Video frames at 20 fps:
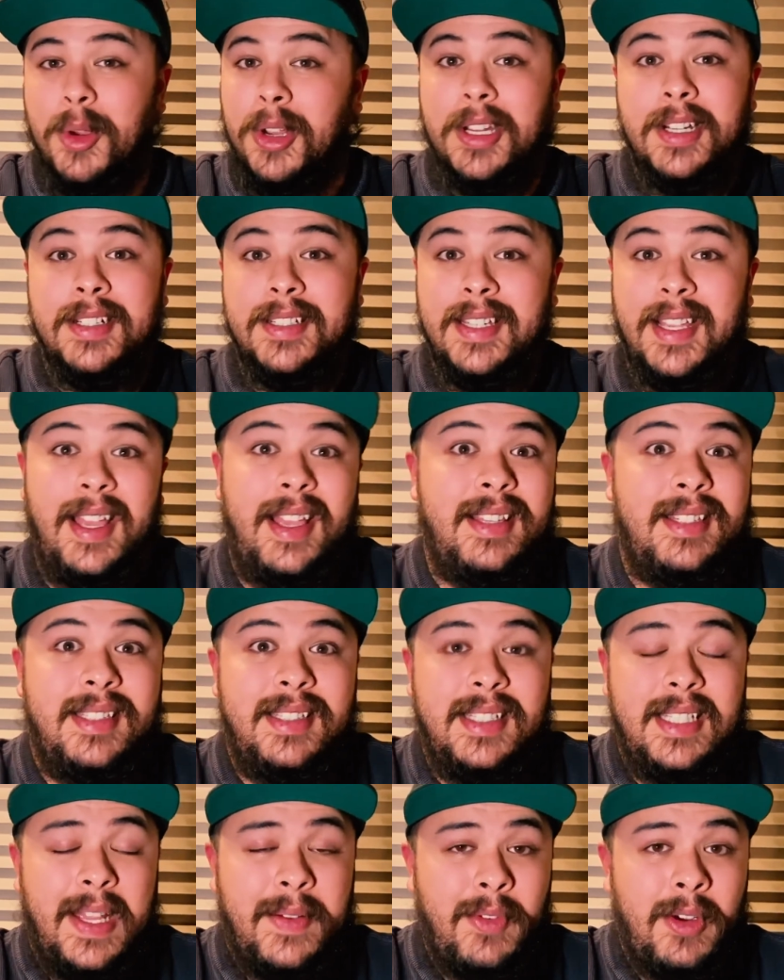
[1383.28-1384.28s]
going to test
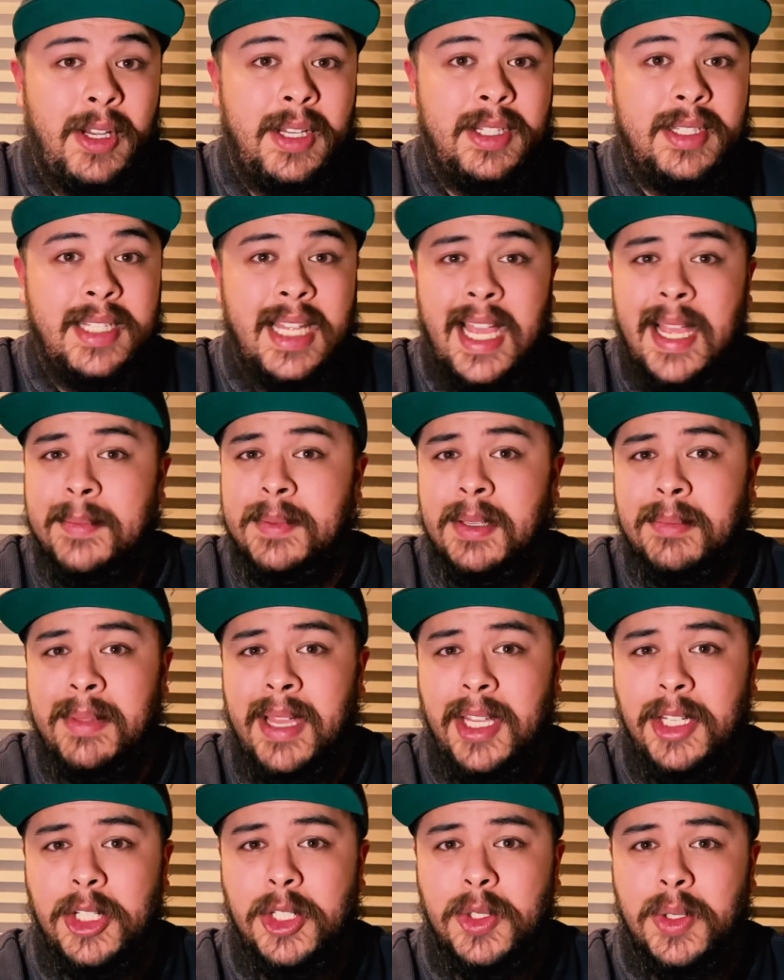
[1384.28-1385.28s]
different types of
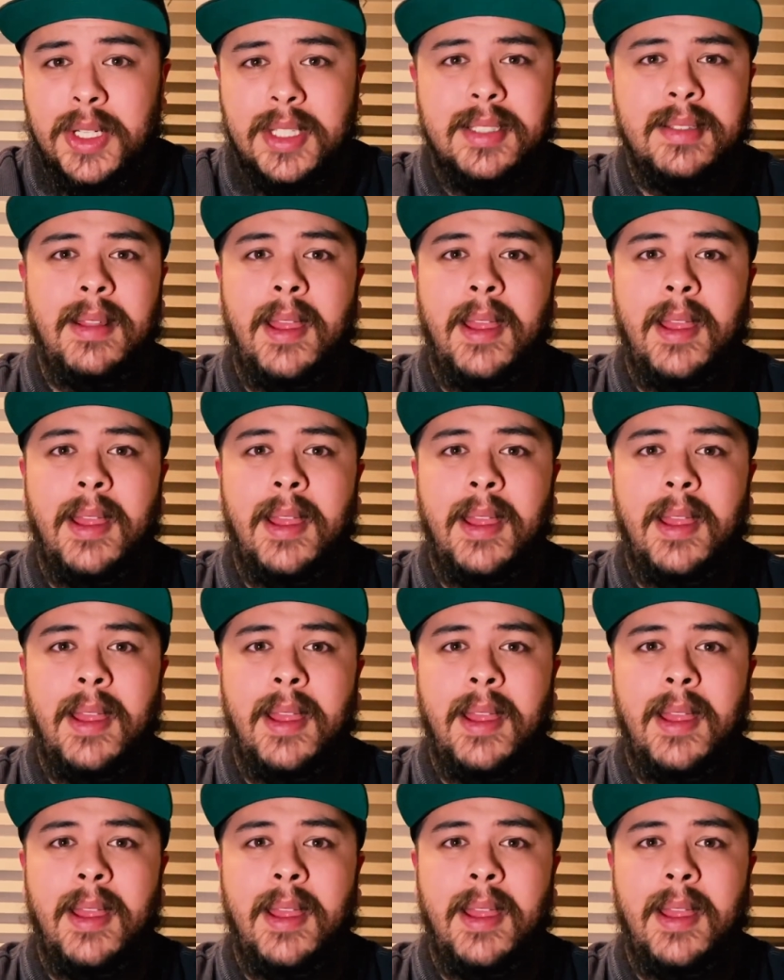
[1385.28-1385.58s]
magic tricks.